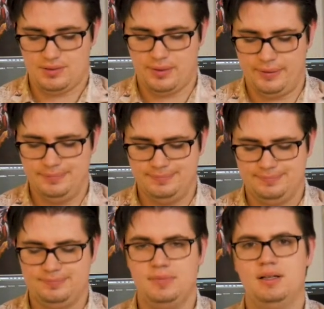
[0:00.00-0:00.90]

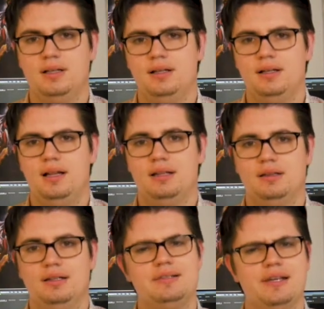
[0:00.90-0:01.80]
So,
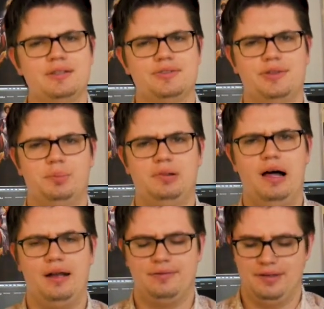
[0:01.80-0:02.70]
let's get into the
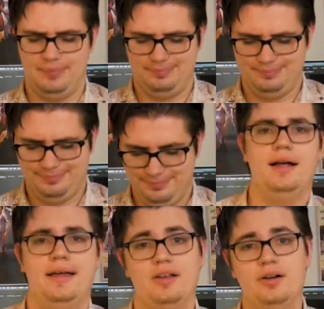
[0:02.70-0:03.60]
plot of it.
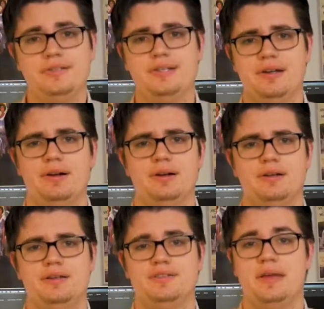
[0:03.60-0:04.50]
A young
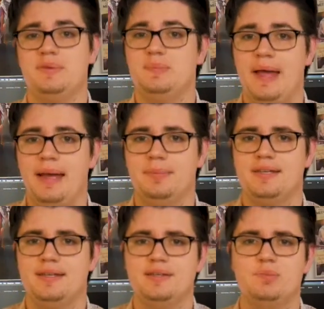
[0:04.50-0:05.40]
deer, his name is
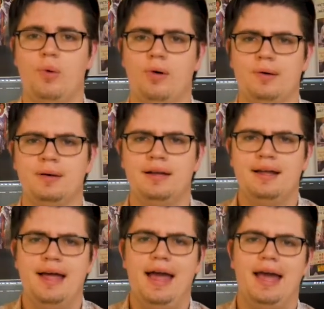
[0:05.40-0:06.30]
Bambi, he's born,
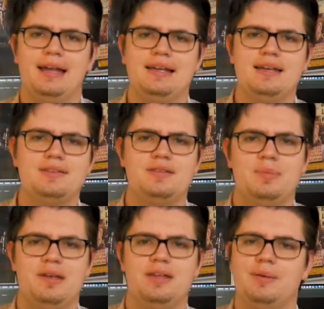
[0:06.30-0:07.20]
and he
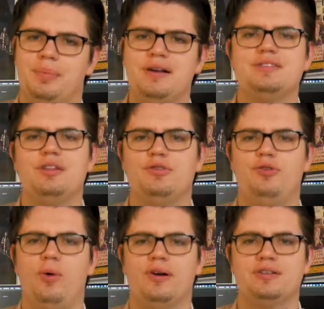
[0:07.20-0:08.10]
is to be the prince of
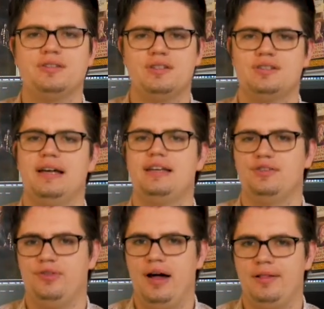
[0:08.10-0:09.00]
the forest, just
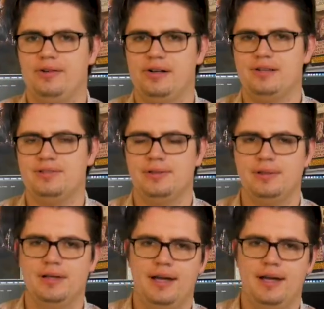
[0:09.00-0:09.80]
like his father is.